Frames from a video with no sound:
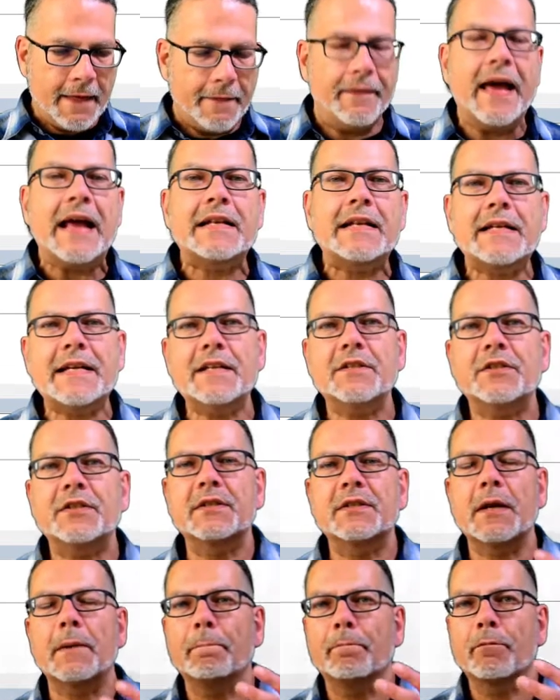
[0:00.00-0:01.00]
That
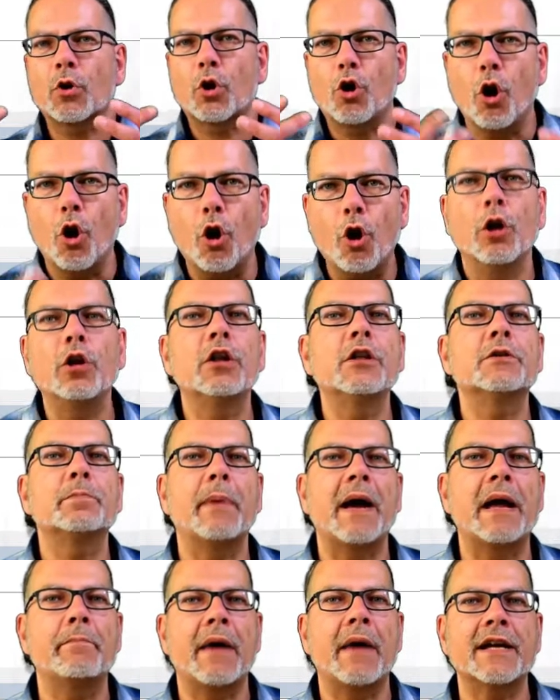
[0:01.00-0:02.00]
is called
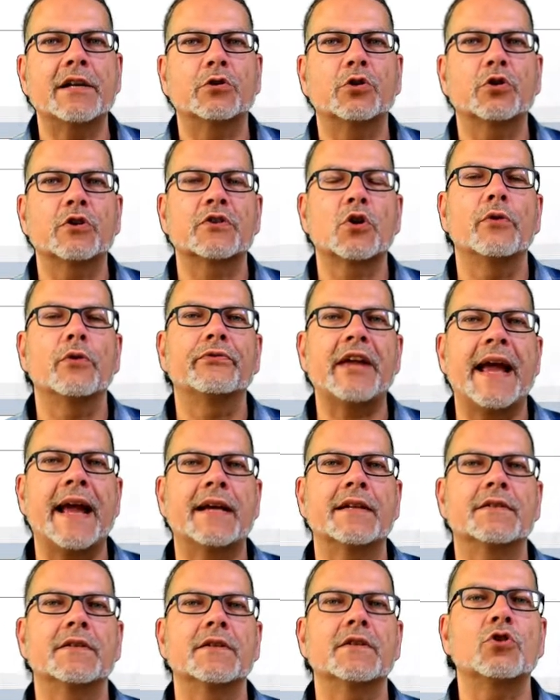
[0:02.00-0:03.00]
by Microsoft
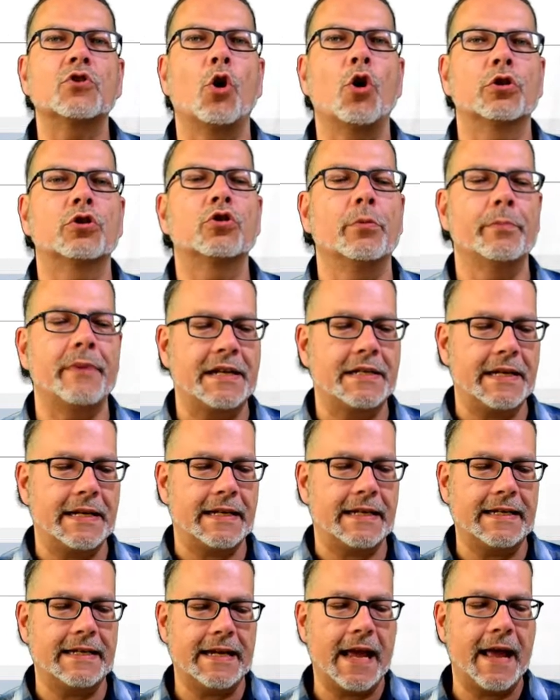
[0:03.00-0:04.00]
Access
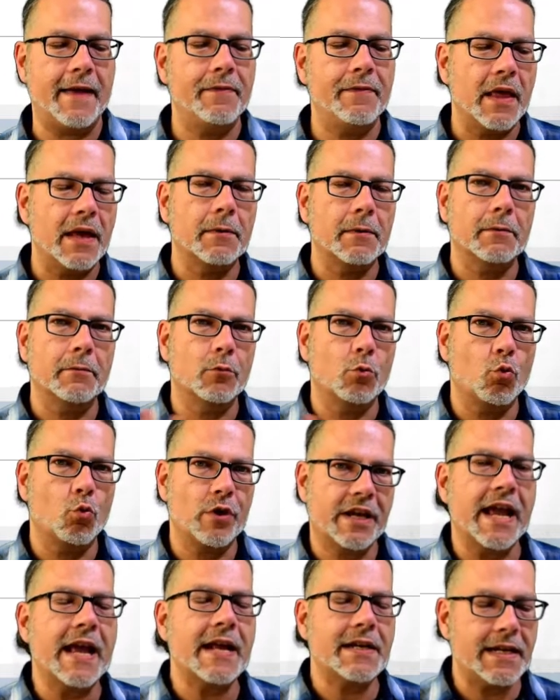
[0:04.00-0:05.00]
automatically, and
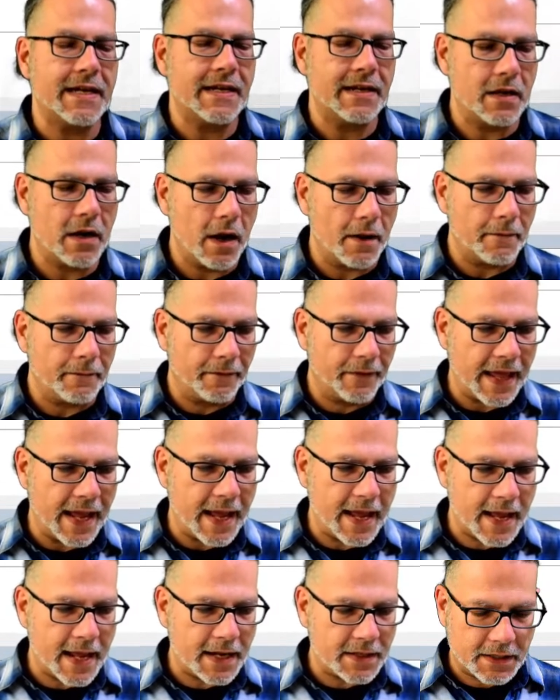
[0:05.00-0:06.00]
we get in
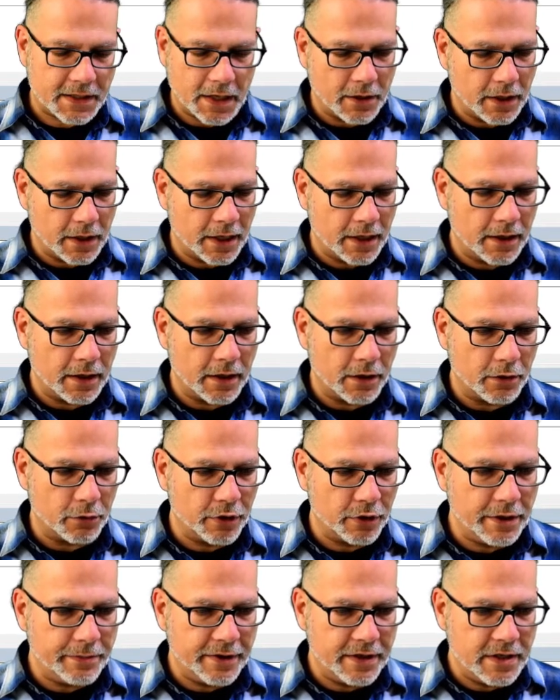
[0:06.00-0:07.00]
that
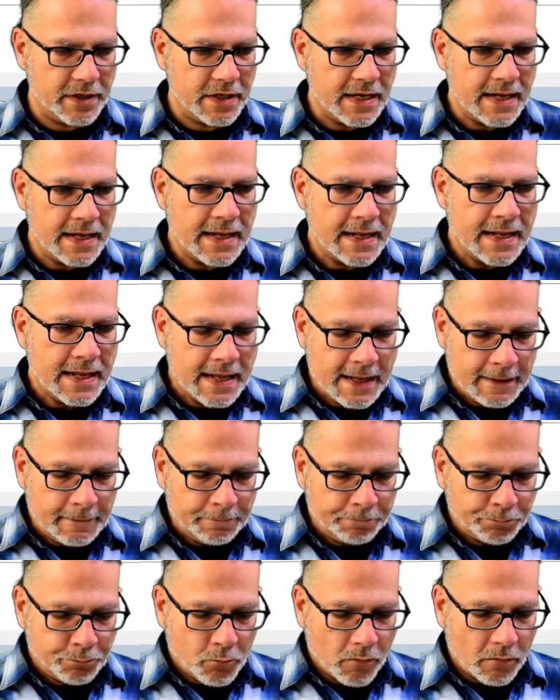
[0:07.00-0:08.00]
ribbon,
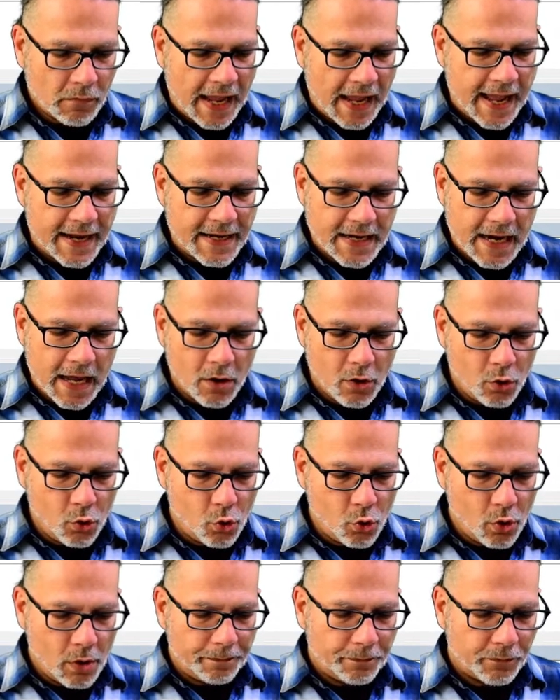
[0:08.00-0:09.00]
and
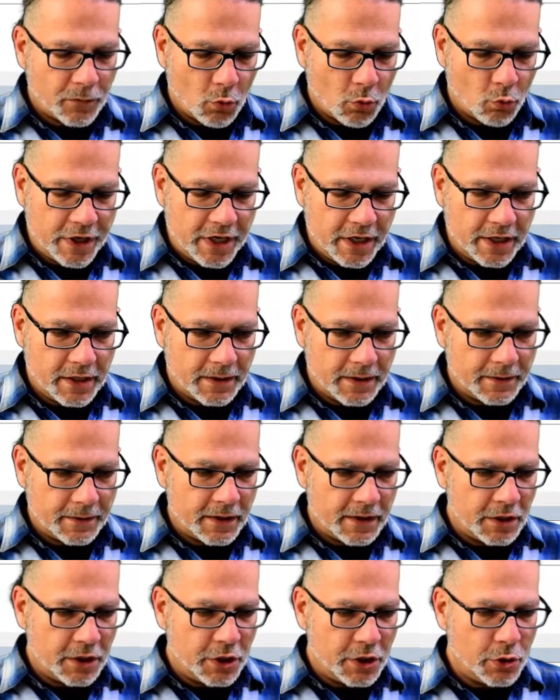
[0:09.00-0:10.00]
now we
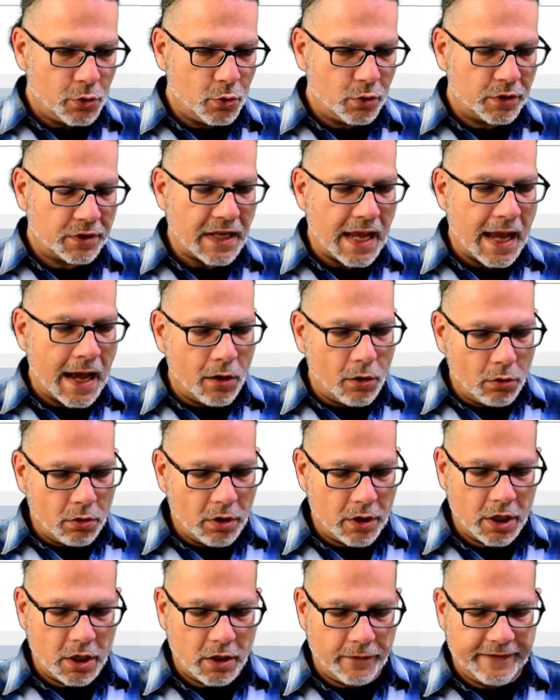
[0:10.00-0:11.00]
use
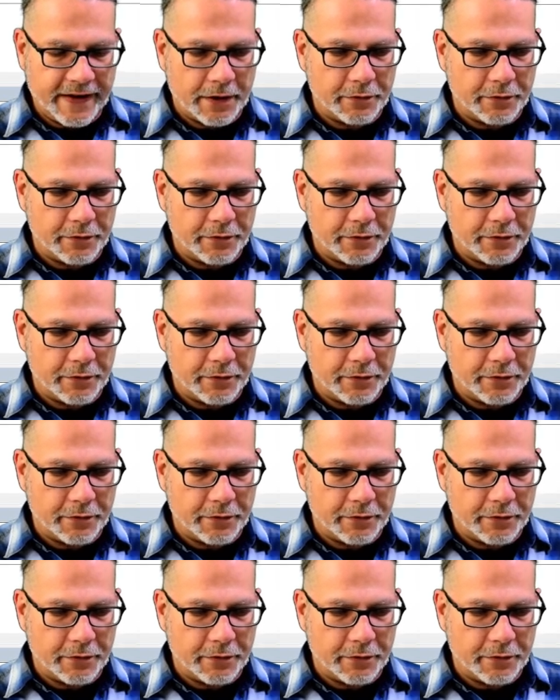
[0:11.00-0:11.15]
our